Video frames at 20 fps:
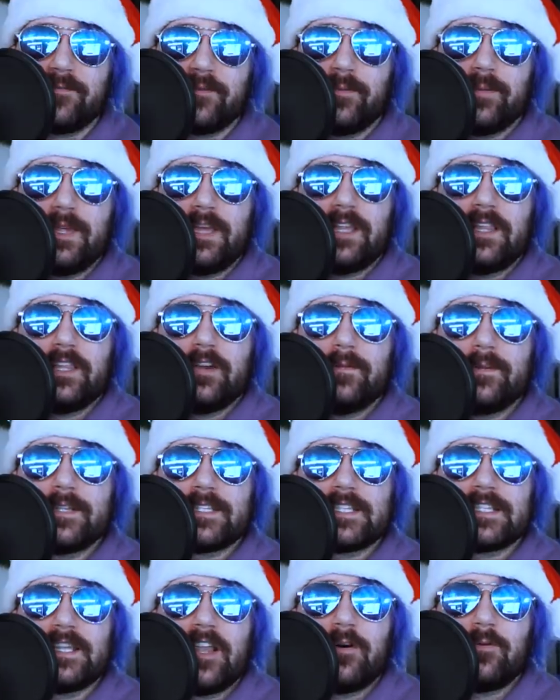for being a little bit
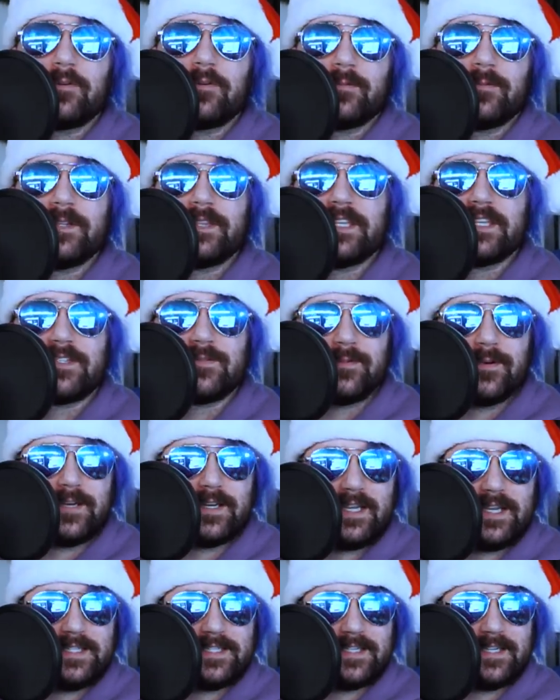slower with this one,
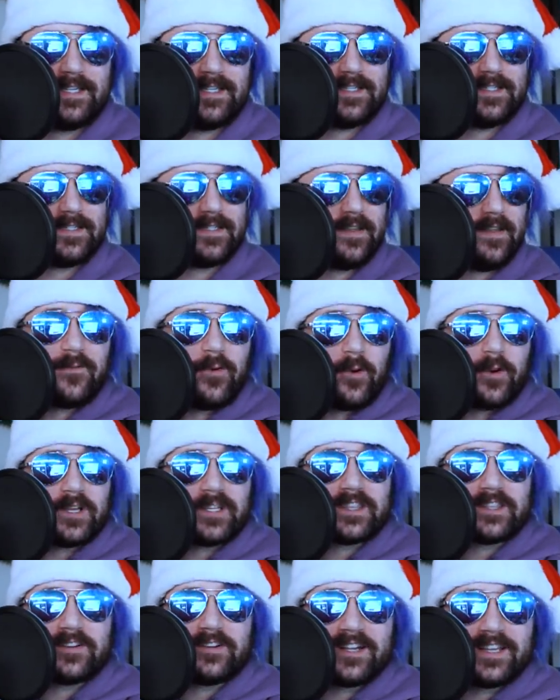as it is four
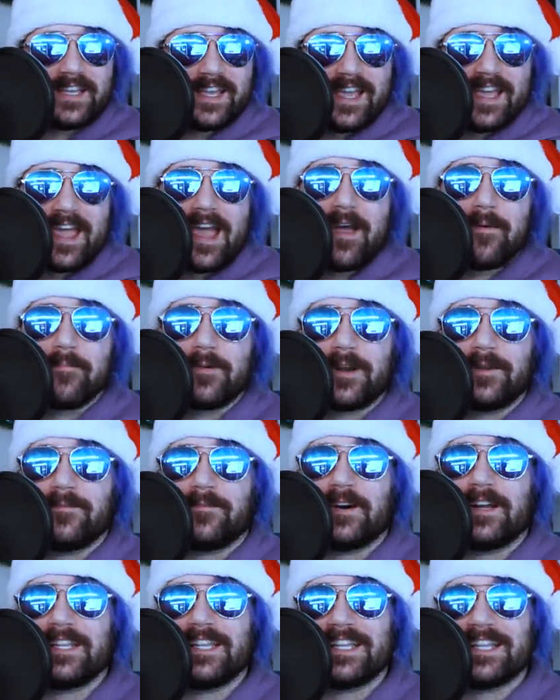thirty a m when I'm
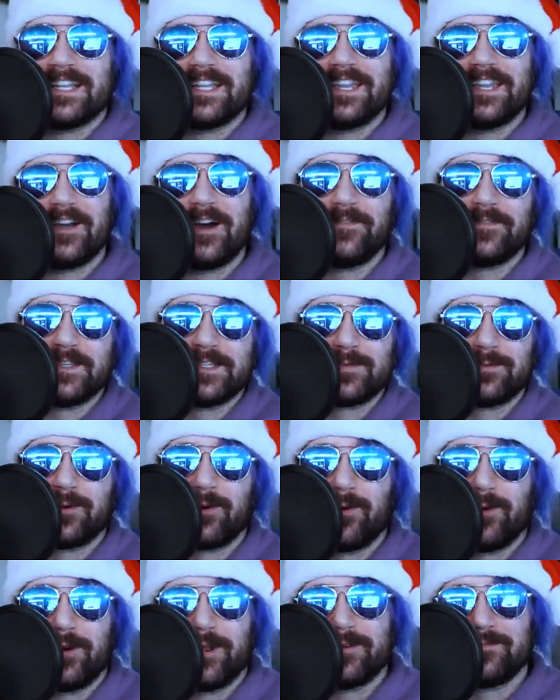finally cleaning off this
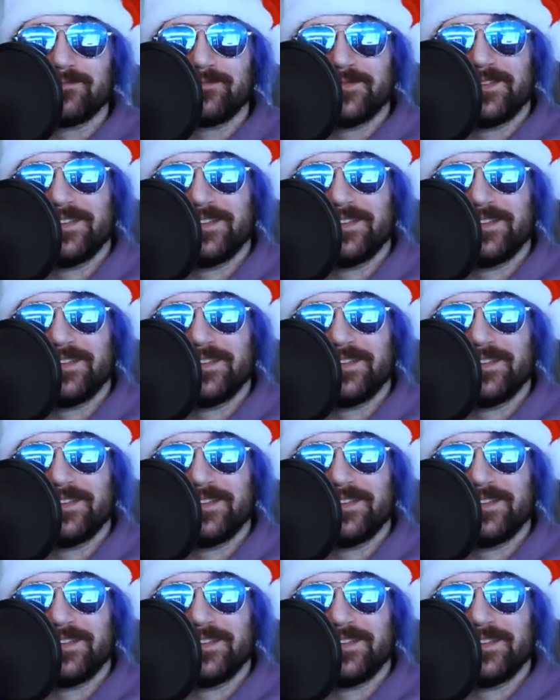recording.